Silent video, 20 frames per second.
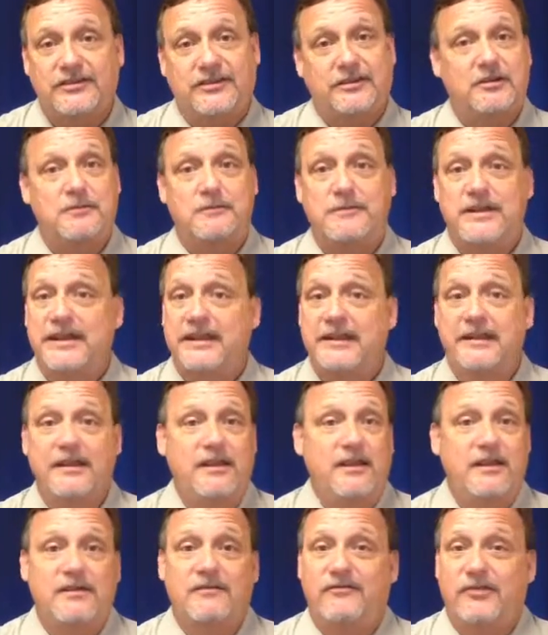It could be
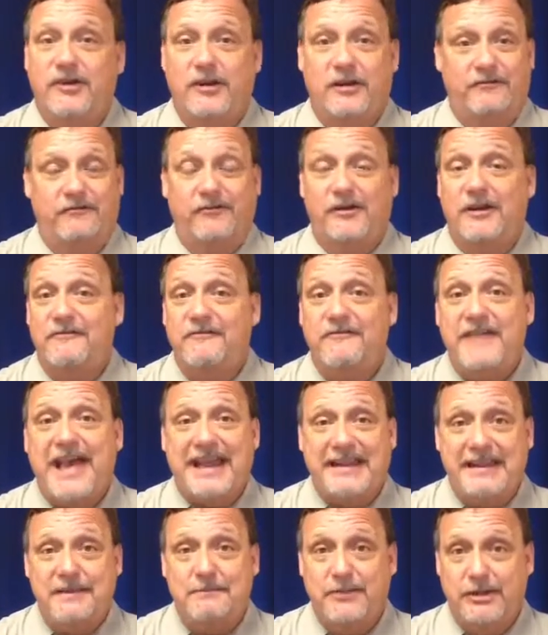for a
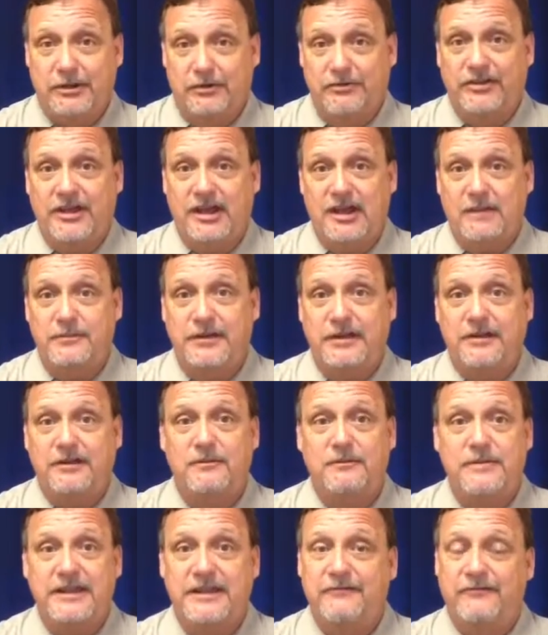fatty buildup. It
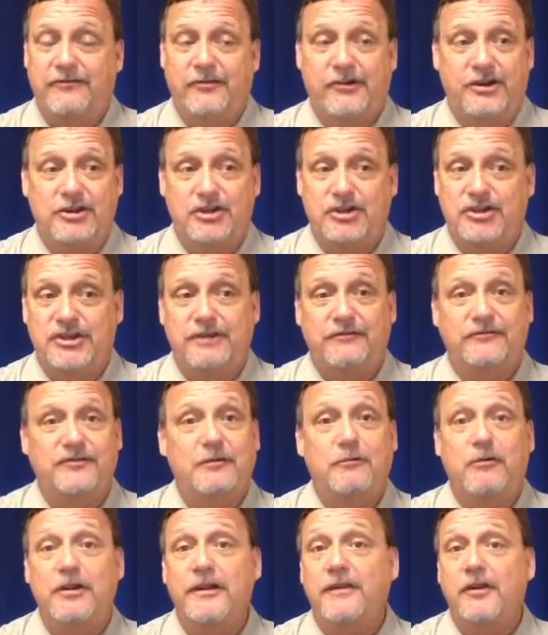could be for a shift
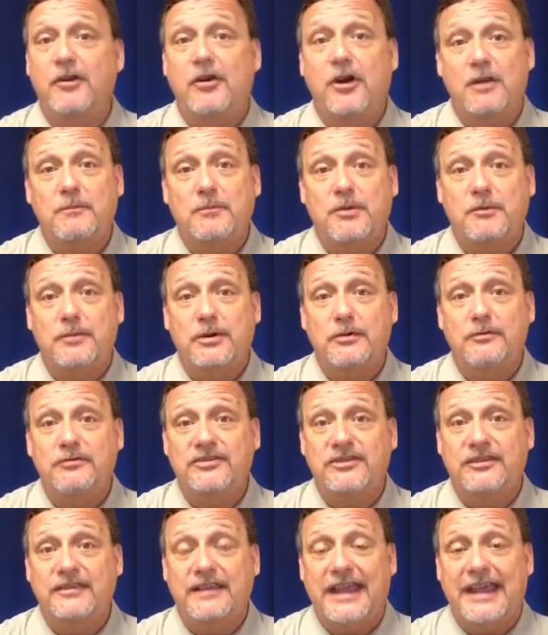in one of the carpal
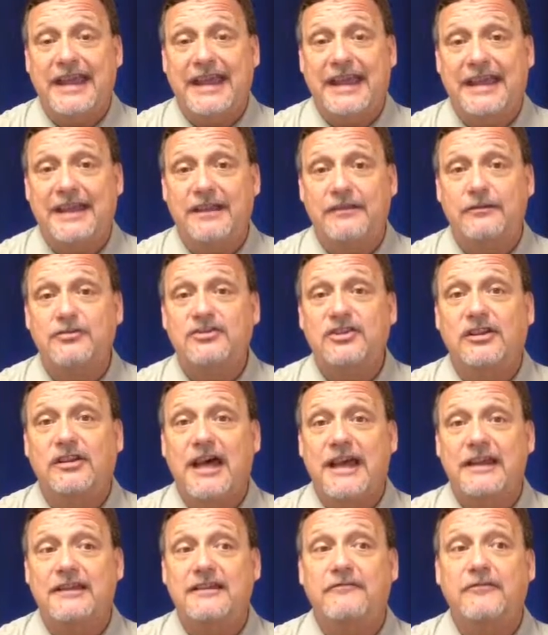bones in the hand. There's a
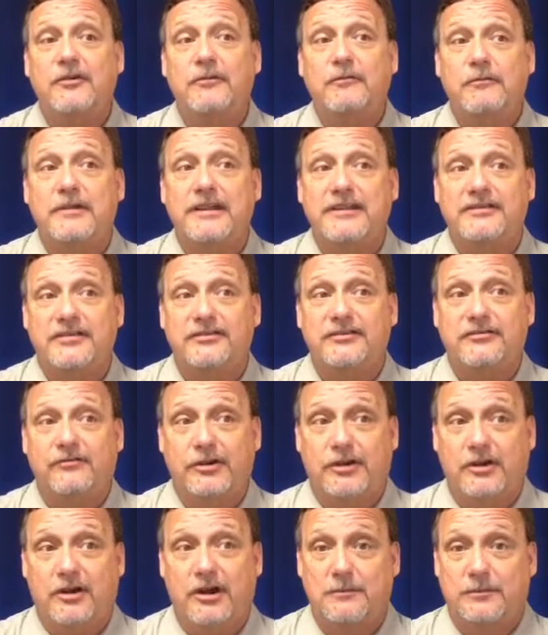lot of different reasons
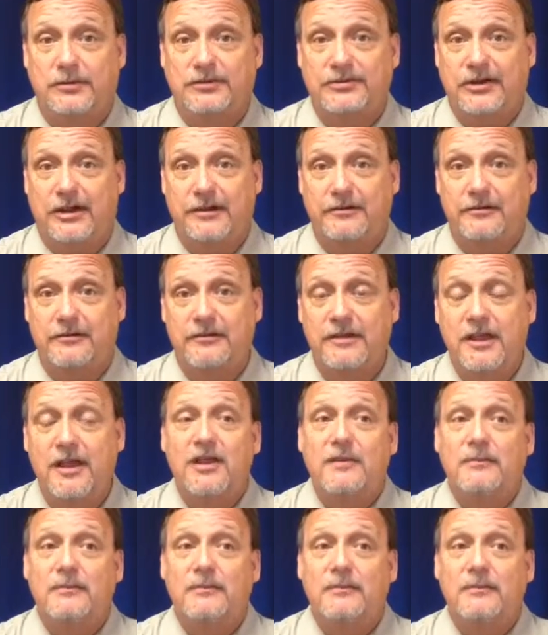for carpal tunnel.